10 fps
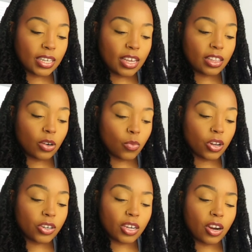Yeah, they're
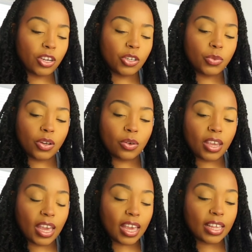wondering, are you doing
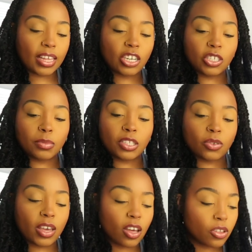okay? Like, is your
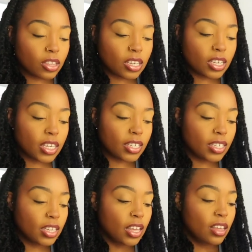mental health
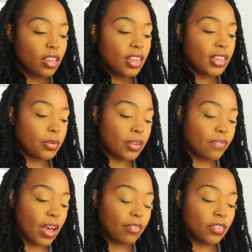good? Yeah, with the
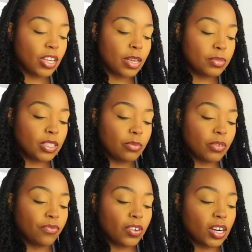Five of Cups in
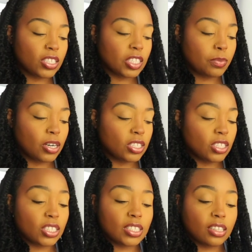reverse, this
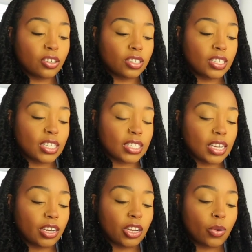person just literally does
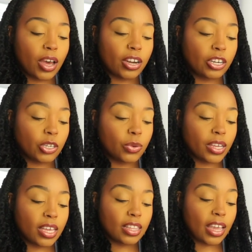not know how you're
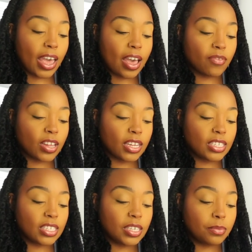doing. And they have
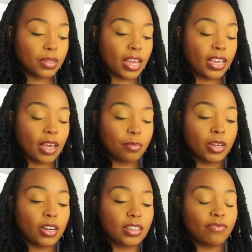like deep, like, I'm
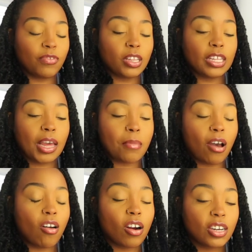here feeling like
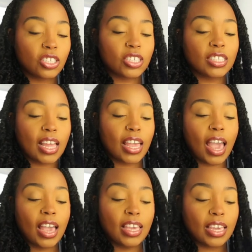my heart is just like
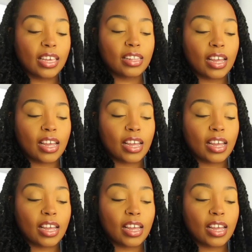aching.